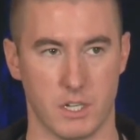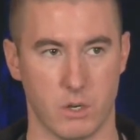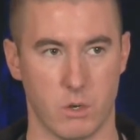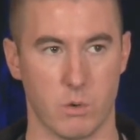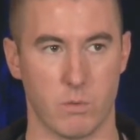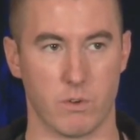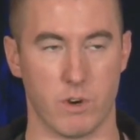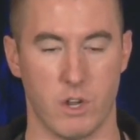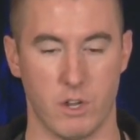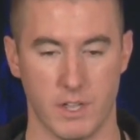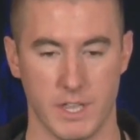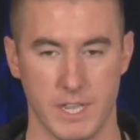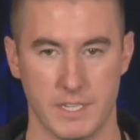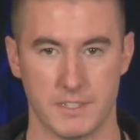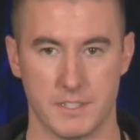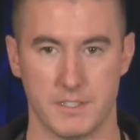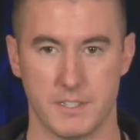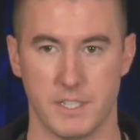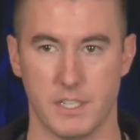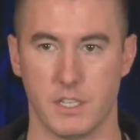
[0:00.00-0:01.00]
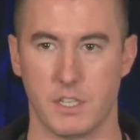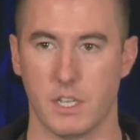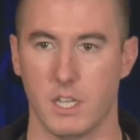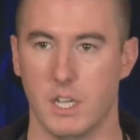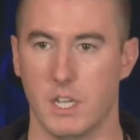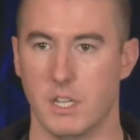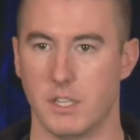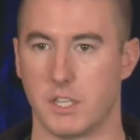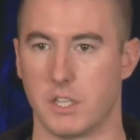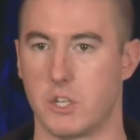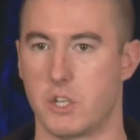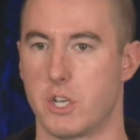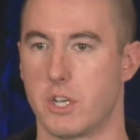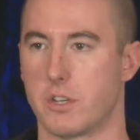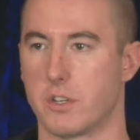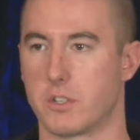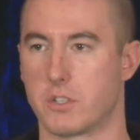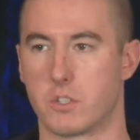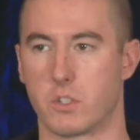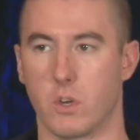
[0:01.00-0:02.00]
overall entity, they
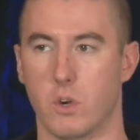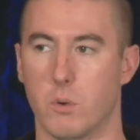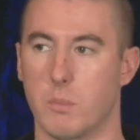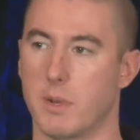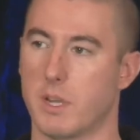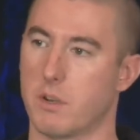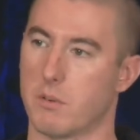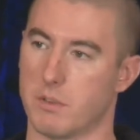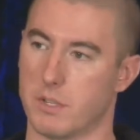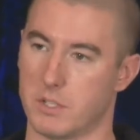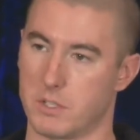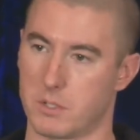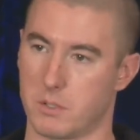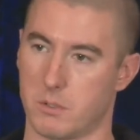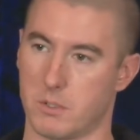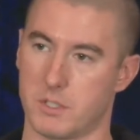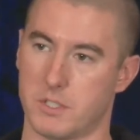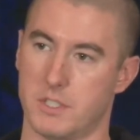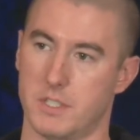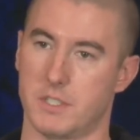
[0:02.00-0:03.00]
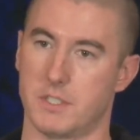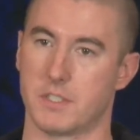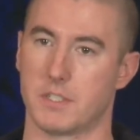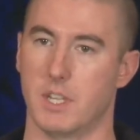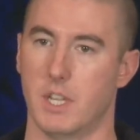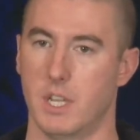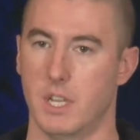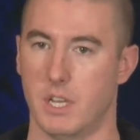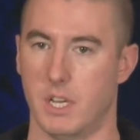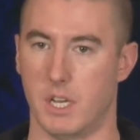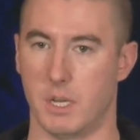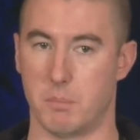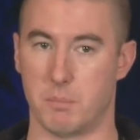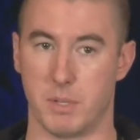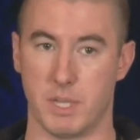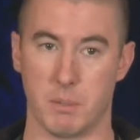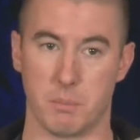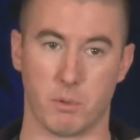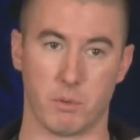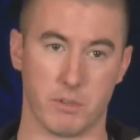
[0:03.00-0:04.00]
share so many resources,
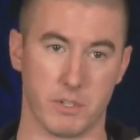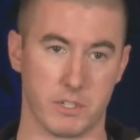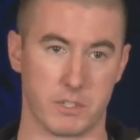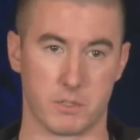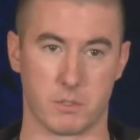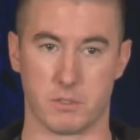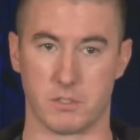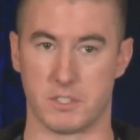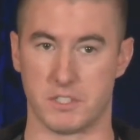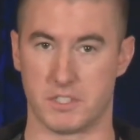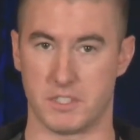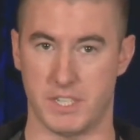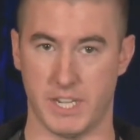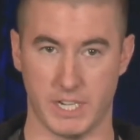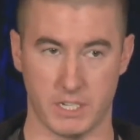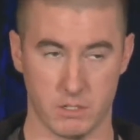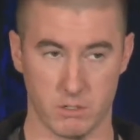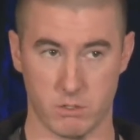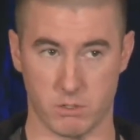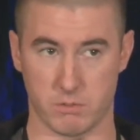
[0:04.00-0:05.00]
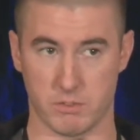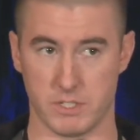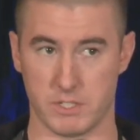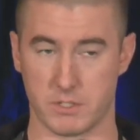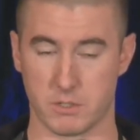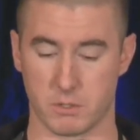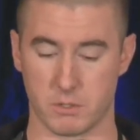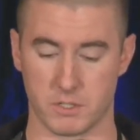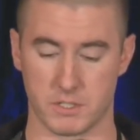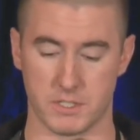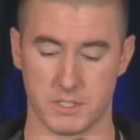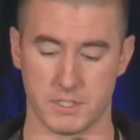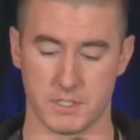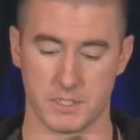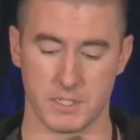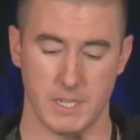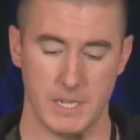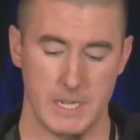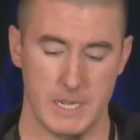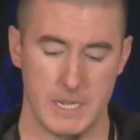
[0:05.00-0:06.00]
people resources, technical
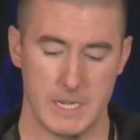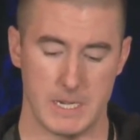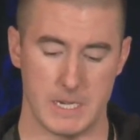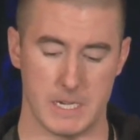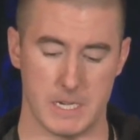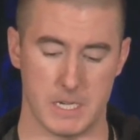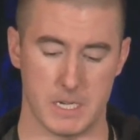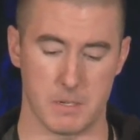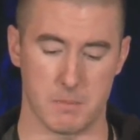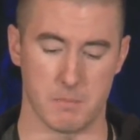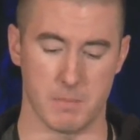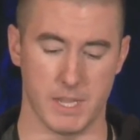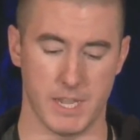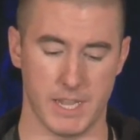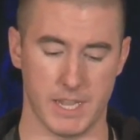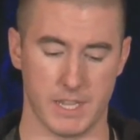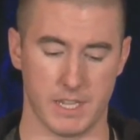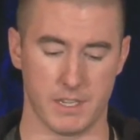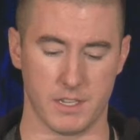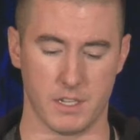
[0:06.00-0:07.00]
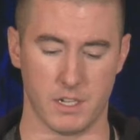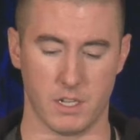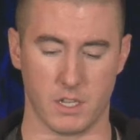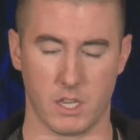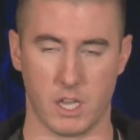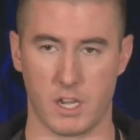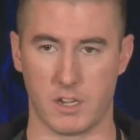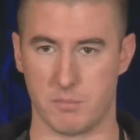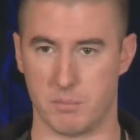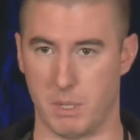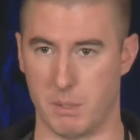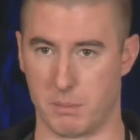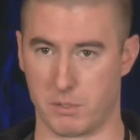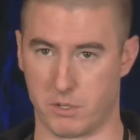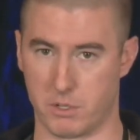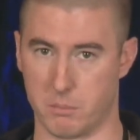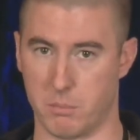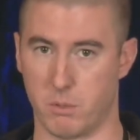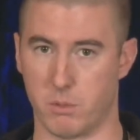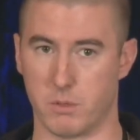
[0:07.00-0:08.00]
resources, and a lot of
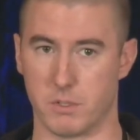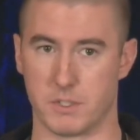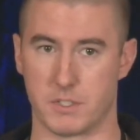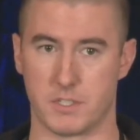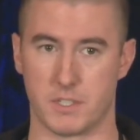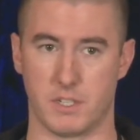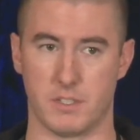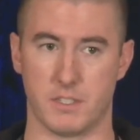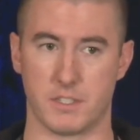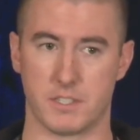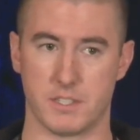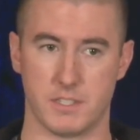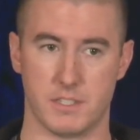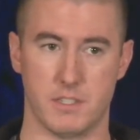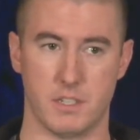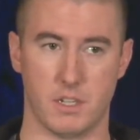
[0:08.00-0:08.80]
public reports on this